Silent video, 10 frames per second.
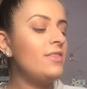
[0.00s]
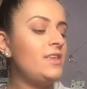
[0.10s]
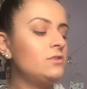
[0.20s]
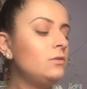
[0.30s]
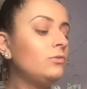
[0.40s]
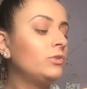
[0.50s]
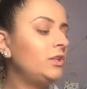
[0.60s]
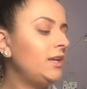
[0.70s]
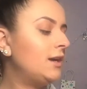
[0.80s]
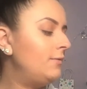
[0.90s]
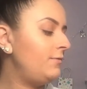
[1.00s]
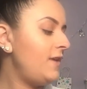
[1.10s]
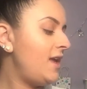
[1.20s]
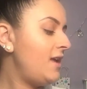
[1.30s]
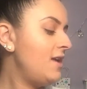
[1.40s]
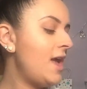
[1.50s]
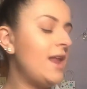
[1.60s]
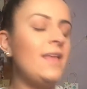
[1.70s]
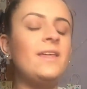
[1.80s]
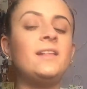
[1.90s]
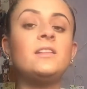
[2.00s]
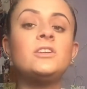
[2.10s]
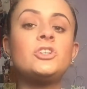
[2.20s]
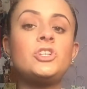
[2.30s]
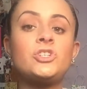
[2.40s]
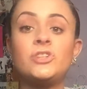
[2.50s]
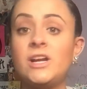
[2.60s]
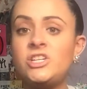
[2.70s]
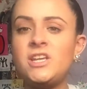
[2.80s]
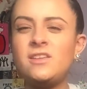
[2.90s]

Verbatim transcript: These were really comfy, and I like that they're stretchy.